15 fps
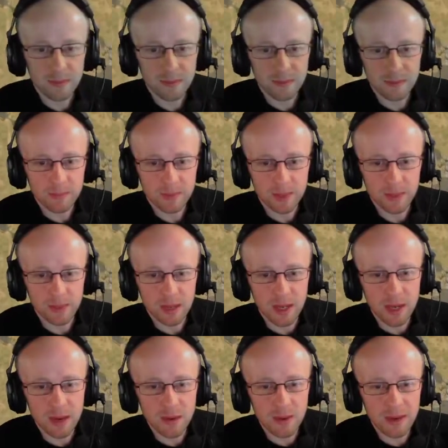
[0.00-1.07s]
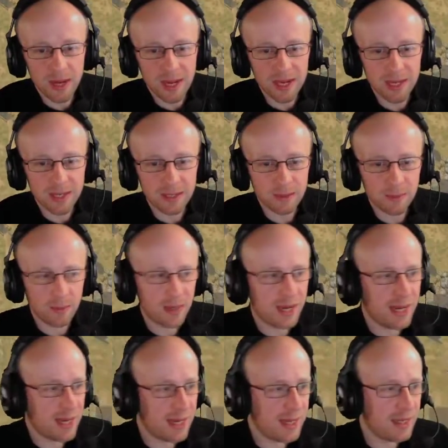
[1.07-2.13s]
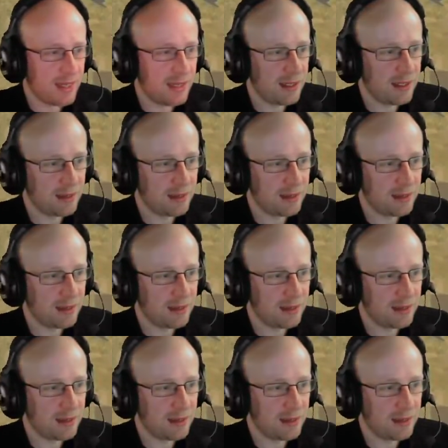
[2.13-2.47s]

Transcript: But there we go, hacking away.